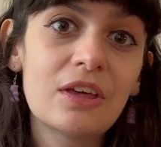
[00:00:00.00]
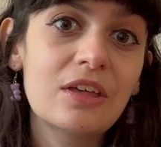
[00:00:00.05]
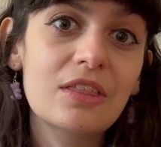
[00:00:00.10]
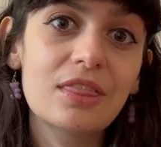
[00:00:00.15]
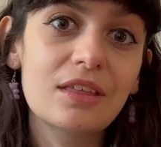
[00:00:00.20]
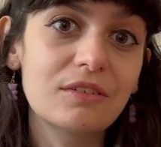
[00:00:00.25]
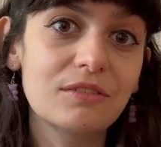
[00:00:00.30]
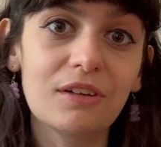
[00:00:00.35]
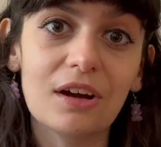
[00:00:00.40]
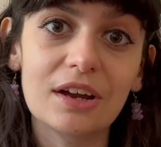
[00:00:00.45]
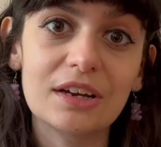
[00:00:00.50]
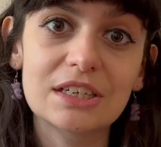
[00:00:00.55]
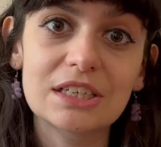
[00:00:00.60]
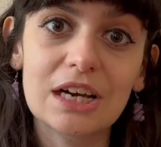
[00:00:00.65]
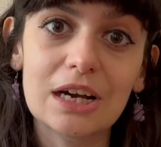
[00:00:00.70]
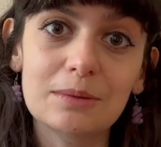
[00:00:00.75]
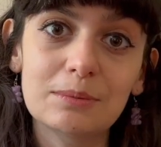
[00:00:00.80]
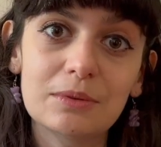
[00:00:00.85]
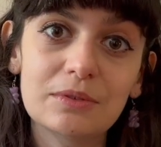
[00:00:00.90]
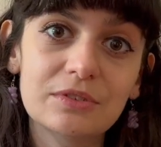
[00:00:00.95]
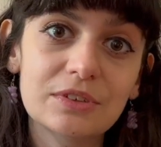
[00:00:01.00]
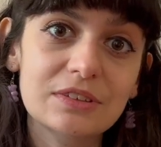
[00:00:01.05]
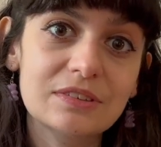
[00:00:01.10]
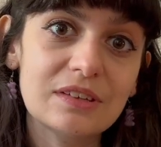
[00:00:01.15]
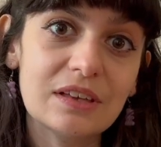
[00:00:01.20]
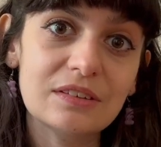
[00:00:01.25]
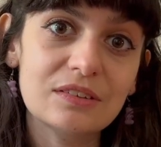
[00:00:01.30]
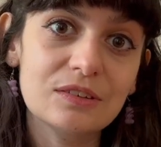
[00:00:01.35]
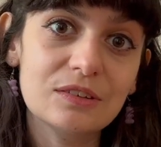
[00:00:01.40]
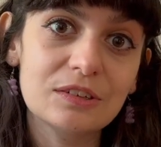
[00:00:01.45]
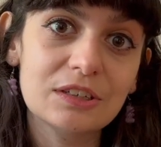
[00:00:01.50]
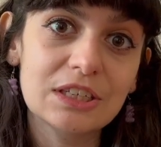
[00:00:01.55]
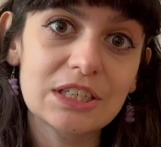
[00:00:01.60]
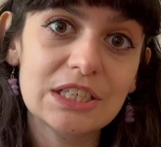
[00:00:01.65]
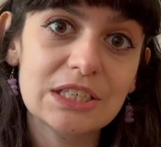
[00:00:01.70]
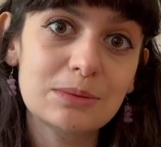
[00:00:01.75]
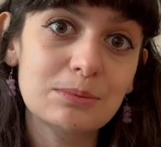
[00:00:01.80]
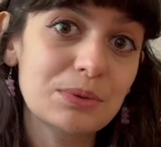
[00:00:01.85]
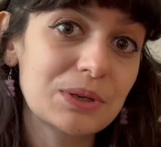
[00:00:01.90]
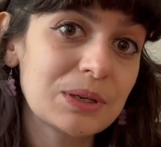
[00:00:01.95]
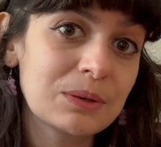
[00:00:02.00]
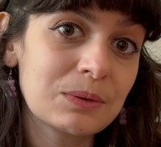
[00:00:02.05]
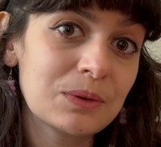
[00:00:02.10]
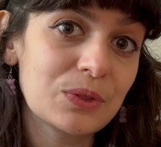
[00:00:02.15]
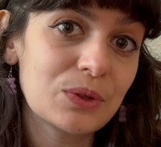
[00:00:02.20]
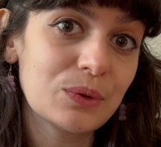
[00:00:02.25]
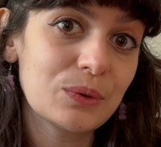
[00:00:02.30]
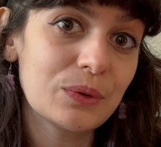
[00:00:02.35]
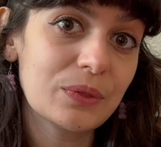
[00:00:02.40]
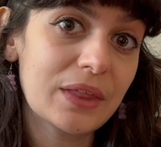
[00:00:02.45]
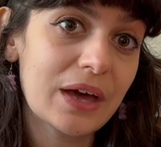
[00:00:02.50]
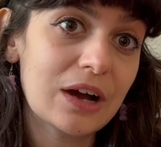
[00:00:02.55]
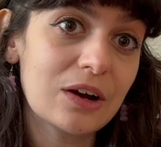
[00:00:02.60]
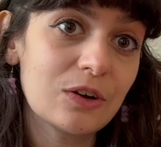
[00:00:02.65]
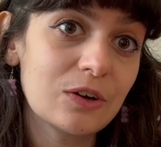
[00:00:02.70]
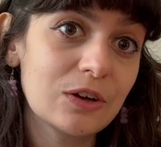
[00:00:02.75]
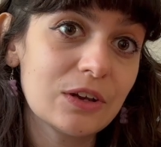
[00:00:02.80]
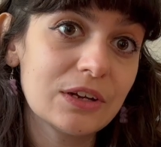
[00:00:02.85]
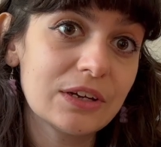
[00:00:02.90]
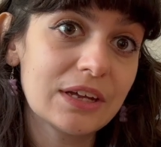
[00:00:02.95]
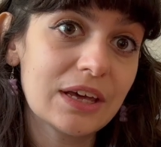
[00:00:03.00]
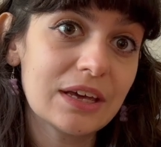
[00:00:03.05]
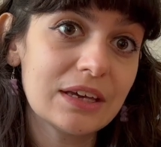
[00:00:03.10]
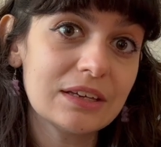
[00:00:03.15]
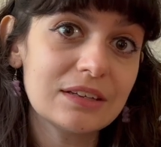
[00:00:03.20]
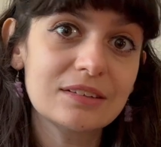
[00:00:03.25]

the right type of accessory to bring with you on that holiday.